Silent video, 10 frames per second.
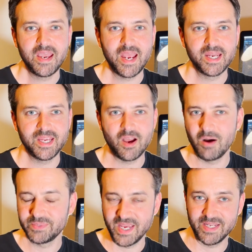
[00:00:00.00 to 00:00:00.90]
any
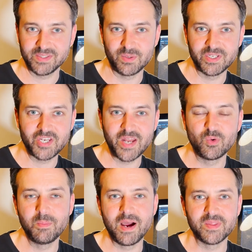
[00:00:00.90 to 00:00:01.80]
updates on the
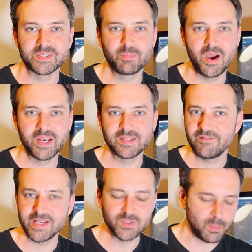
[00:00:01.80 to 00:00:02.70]
channel about this bike. Now
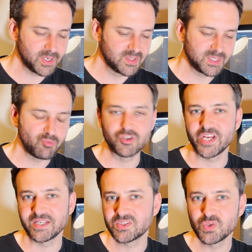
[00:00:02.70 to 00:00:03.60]
that's not because the
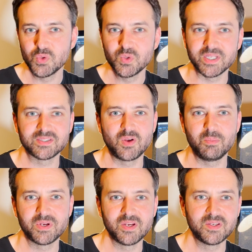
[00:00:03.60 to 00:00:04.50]
project stalled, it's not
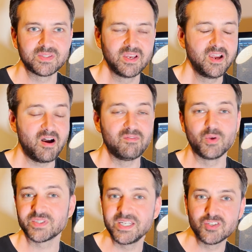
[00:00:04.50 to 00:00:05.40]
because I've
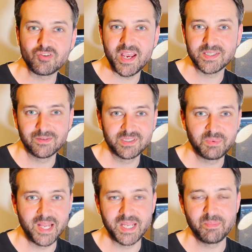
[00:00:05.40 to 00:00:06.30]
lost interest or there's
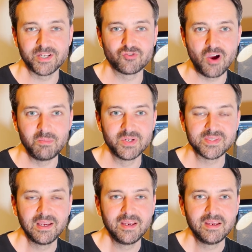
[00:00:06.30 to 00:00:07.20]
been any big
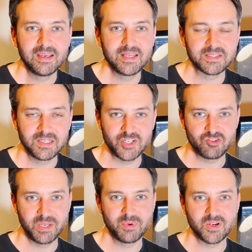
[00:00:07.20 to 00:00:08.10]
dramas. It's
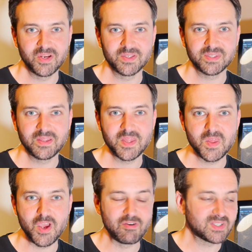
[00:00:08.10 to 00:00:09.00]
literally because
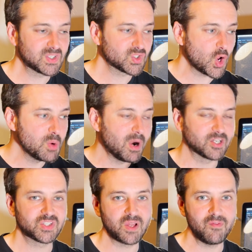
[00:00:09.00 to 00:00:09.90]
there is so
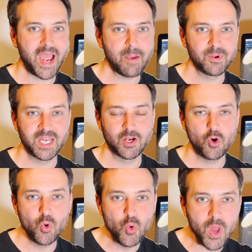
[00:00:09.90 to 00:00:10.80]
much stuff happening
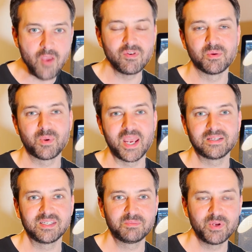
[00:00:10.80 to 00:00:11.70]
all over the
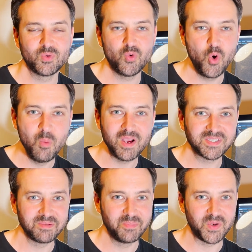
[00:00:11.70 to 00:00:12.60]
place. It's been
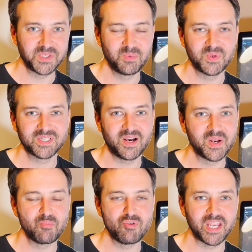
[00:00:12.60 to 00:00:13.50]
almost impossible to kind
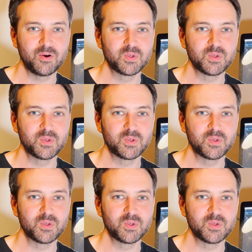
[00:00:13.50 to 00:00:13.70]
of bring it